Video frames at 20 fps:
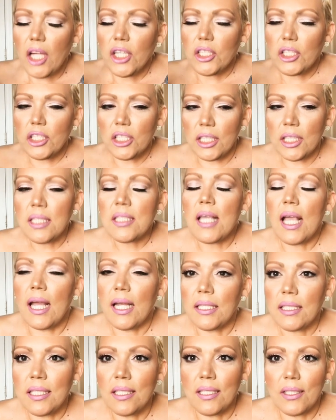She's
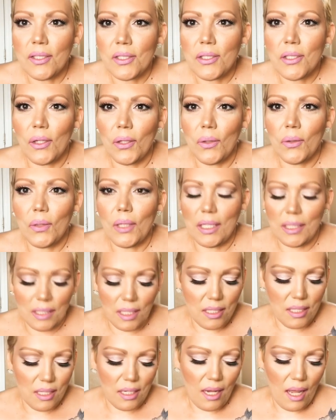18 years old and
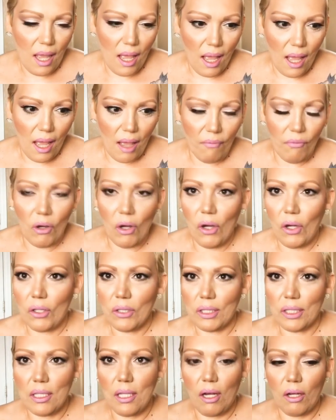doesn't have
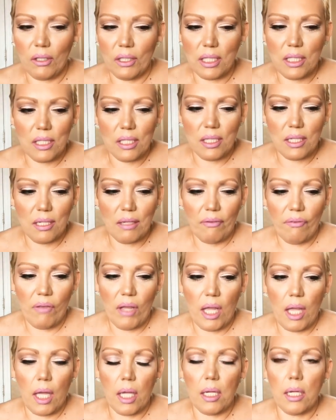all this stuff,
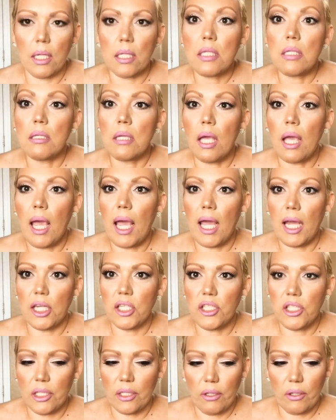and it's
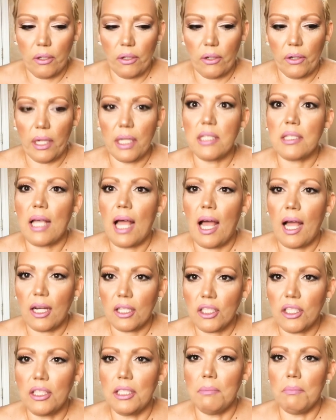aging her. It's
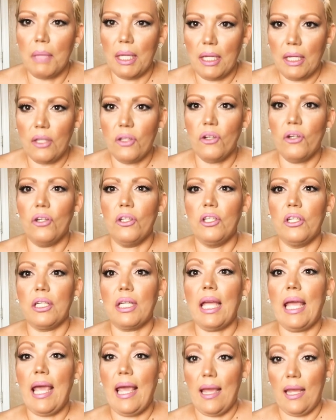actually making her
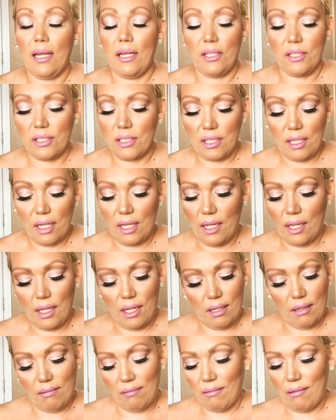look aged.
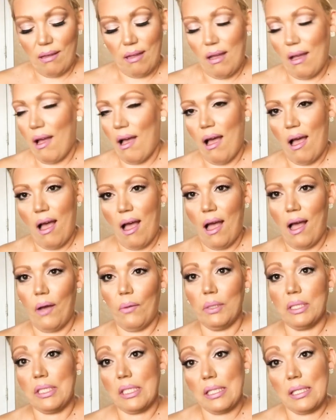And
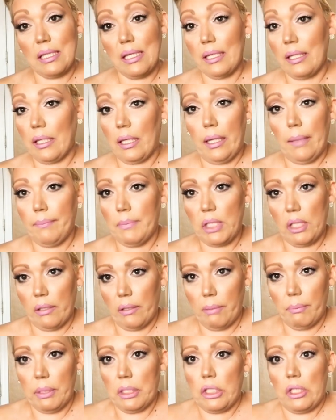I was just like, I'm
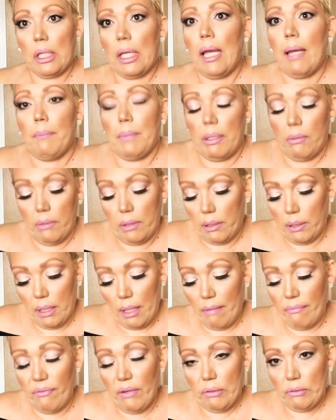sorry, but you can't be wearing
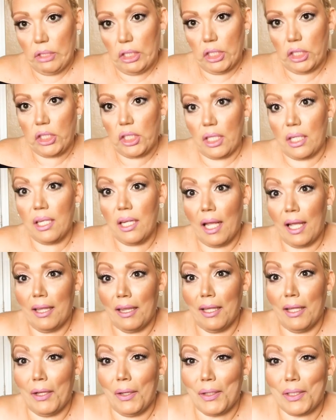that foundation.
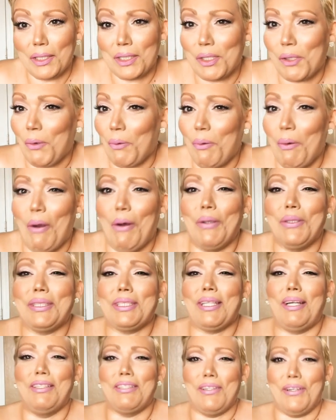It's
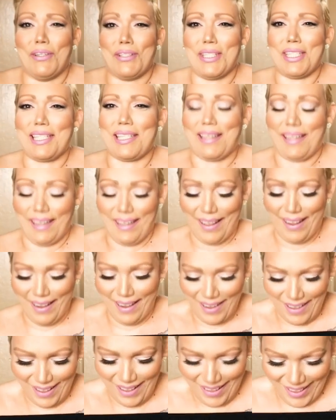gross on your
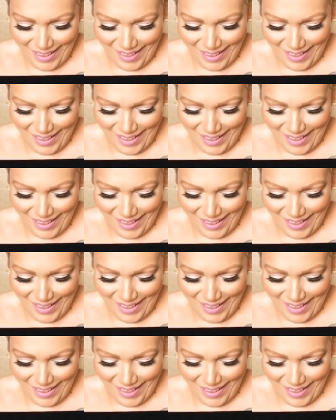skin.